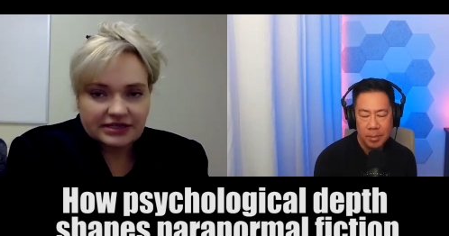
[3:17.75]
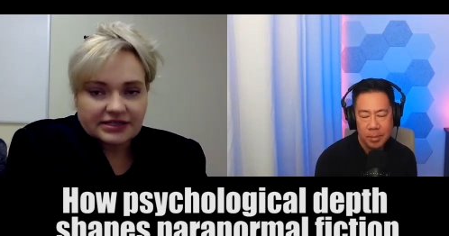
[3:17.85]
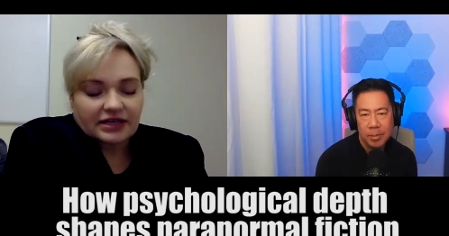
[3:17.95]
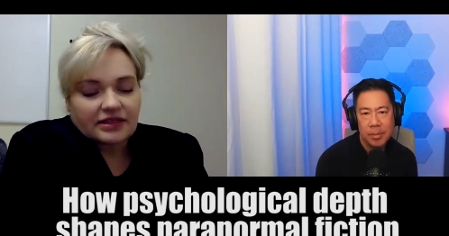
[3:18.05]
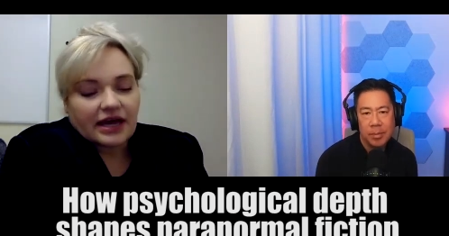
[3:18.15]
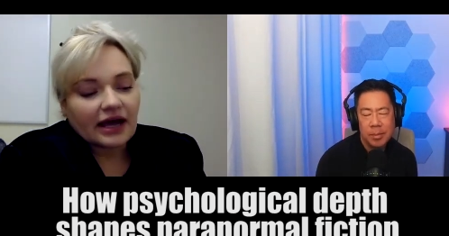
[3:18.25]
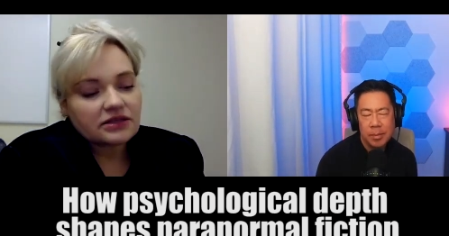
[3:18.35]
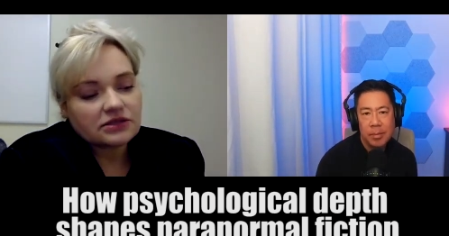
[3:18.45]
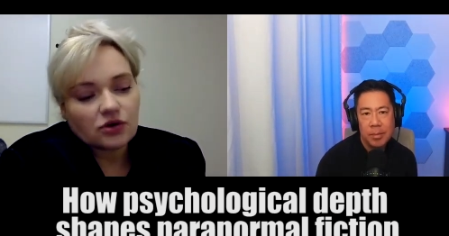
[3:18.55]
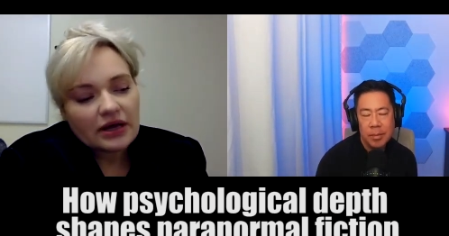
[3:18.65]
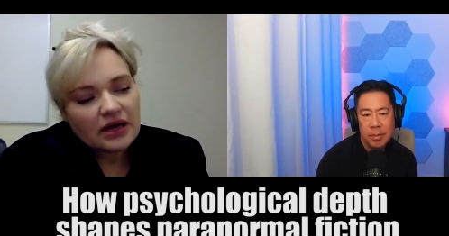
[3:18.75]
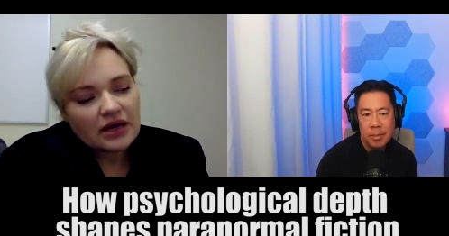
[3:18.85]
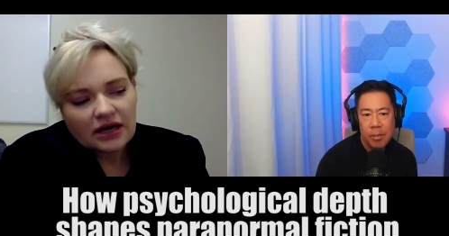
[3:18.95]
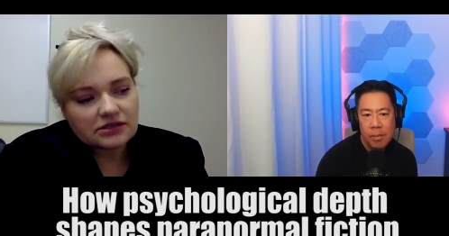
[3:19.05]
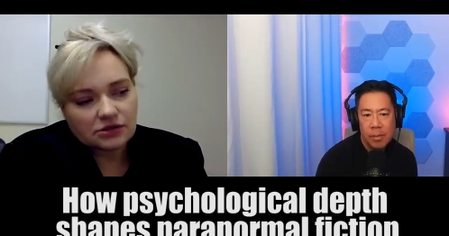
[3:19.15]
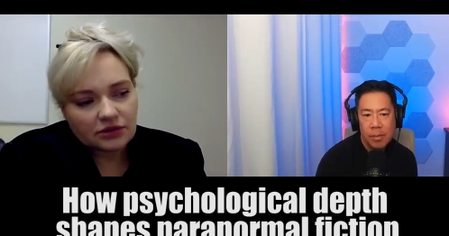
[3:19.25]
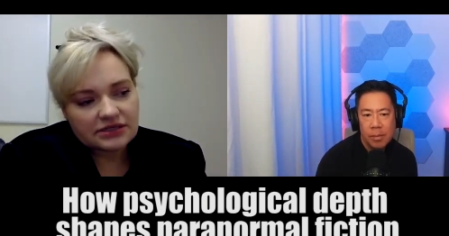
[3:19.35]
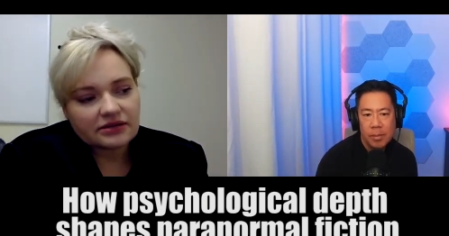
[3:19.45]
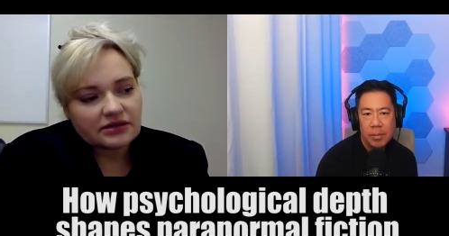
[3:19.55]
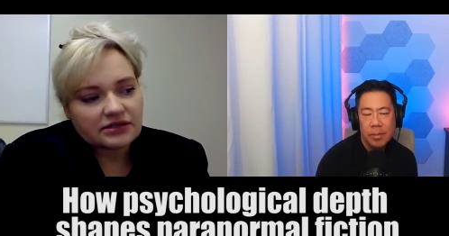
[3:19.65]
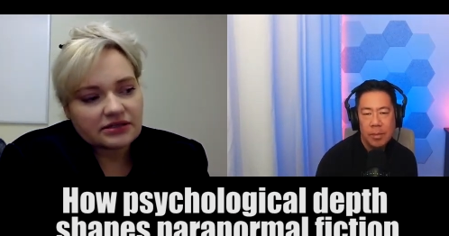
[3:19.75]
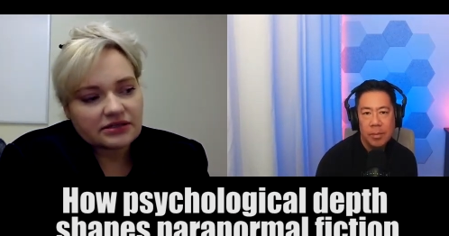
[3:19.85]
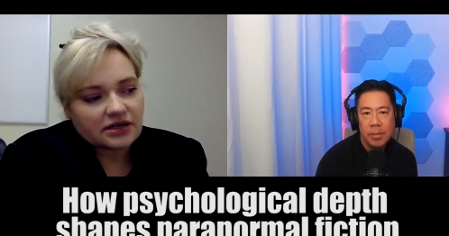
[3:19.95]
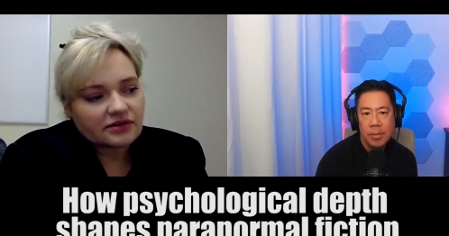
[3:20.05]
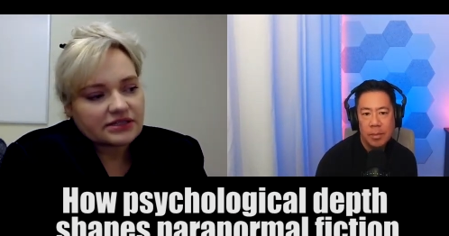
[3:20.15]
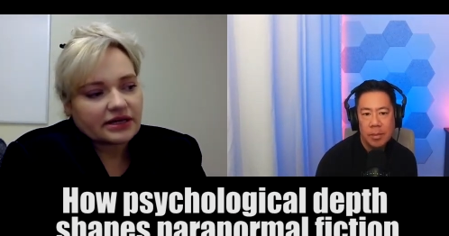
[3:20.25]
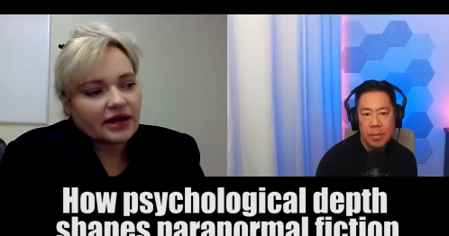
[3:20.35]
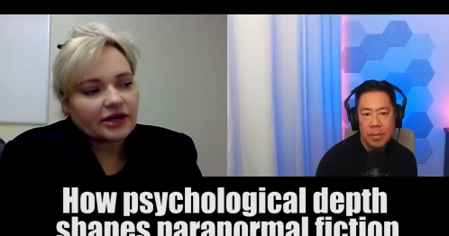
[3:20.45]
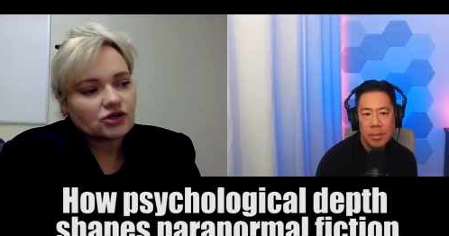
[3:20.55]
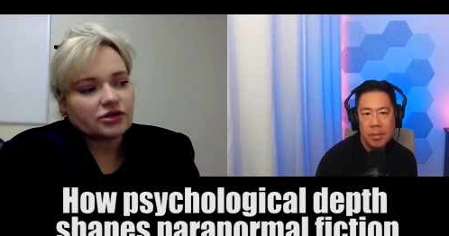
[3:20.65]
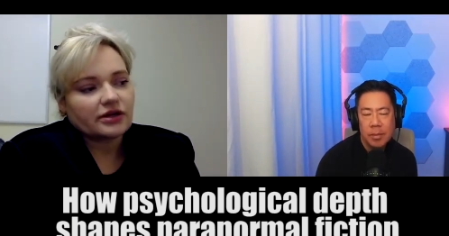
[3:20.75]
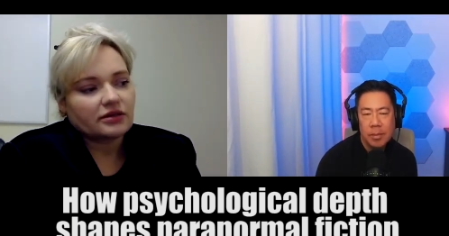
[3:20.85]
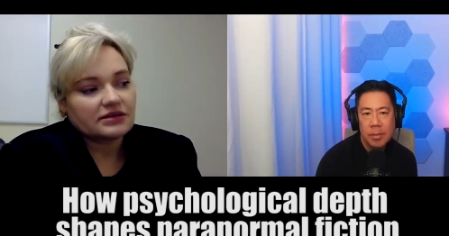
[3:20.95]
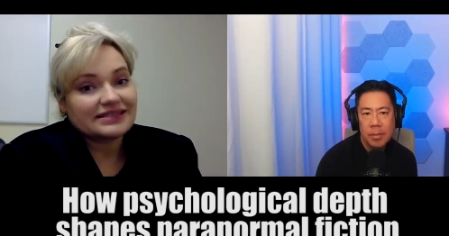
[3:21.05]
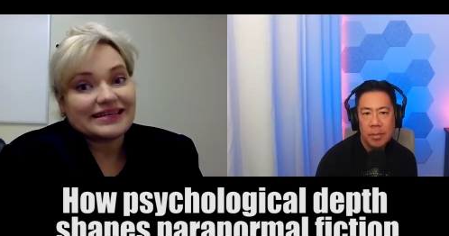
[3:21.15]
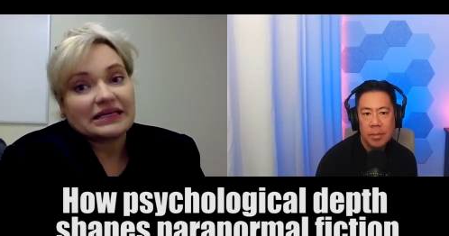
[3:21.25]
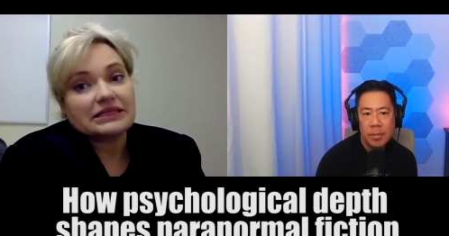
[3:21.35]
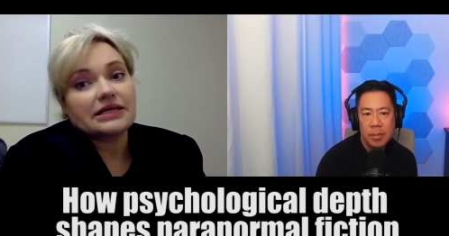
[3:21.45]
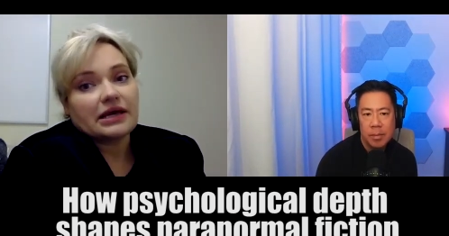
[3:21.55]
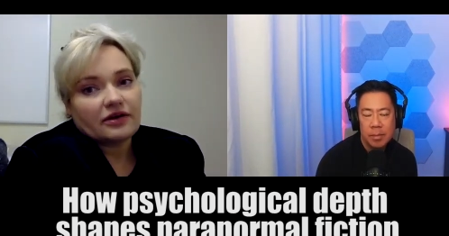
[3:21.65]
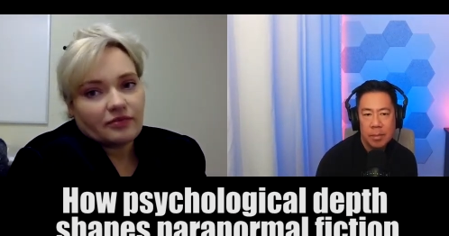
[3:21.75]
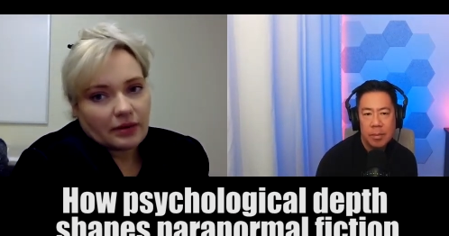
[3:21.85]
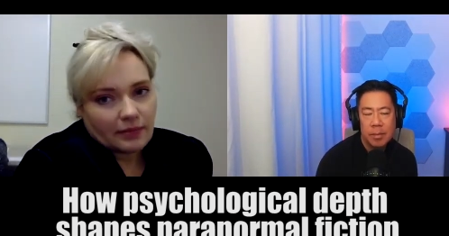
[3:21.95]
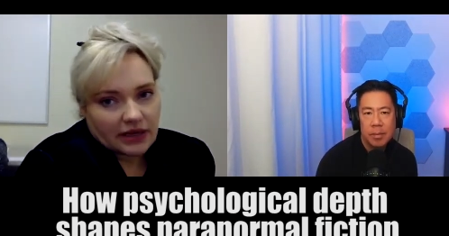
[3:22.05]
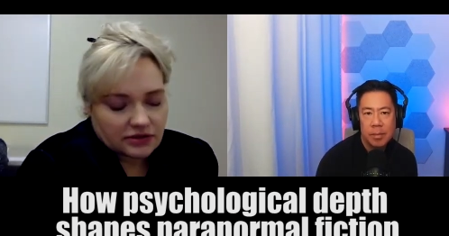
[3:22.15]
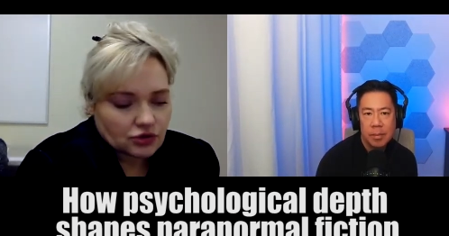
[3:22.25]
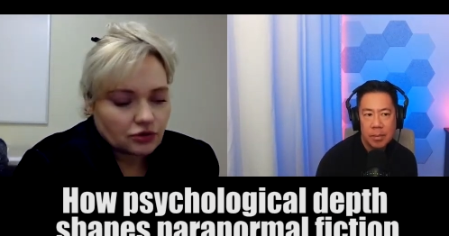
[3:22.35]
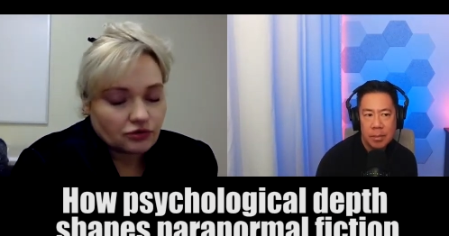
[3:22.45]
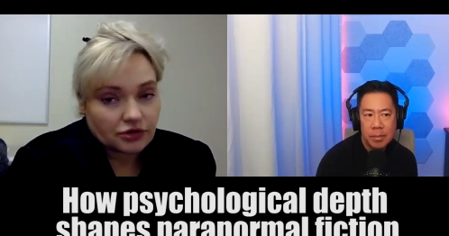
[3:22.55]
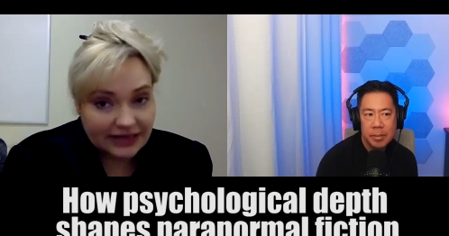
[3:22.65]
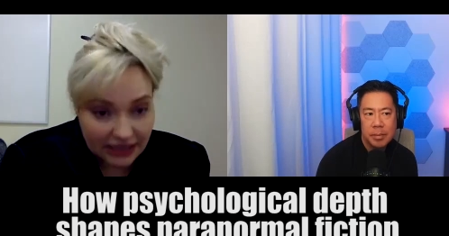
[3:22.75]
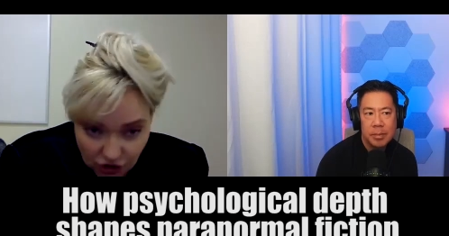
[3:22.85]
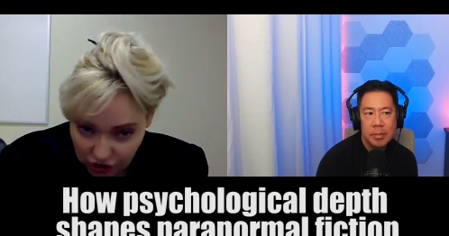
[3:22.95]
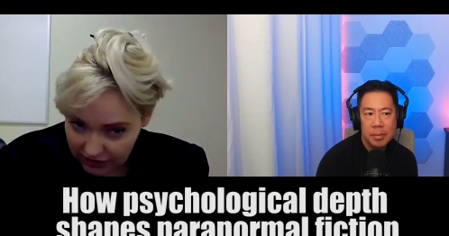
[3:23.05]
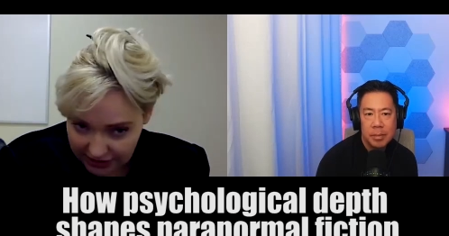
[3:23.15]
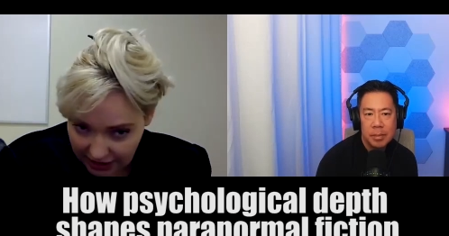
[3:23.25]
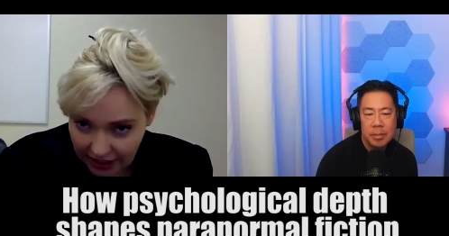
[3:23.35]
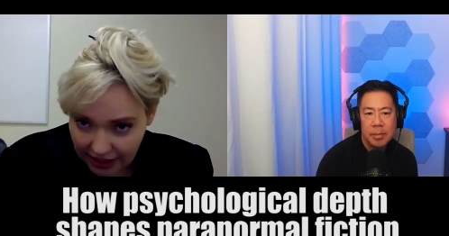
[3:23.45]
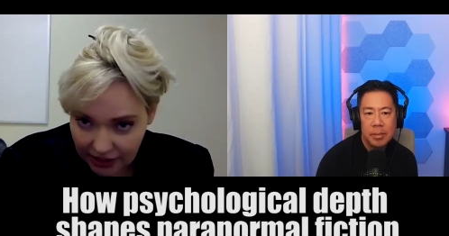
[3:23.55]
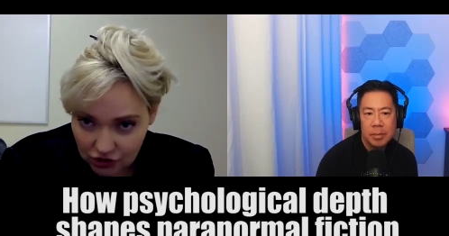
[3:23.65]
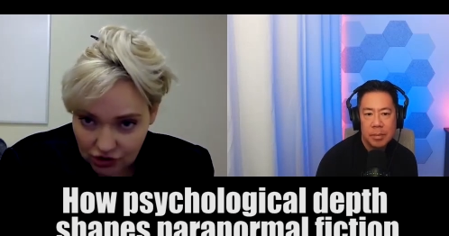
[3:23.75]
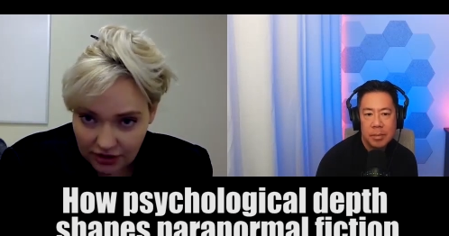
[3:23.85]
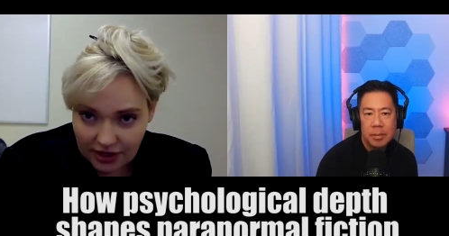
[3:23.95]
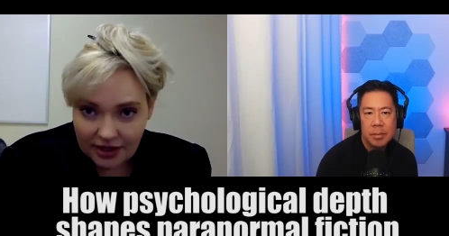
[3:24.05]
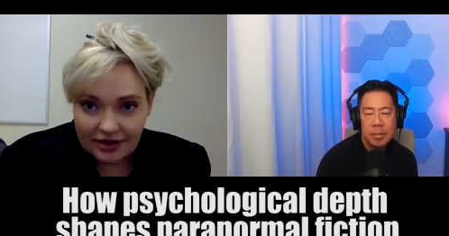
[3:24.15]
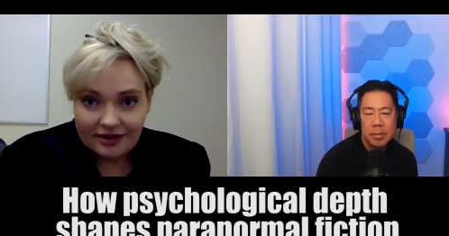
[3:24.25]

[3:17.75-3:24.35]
Speaker 1: things like that. So as soon as I discovered psychiatry on the second day of my med school rotation in psychiatry,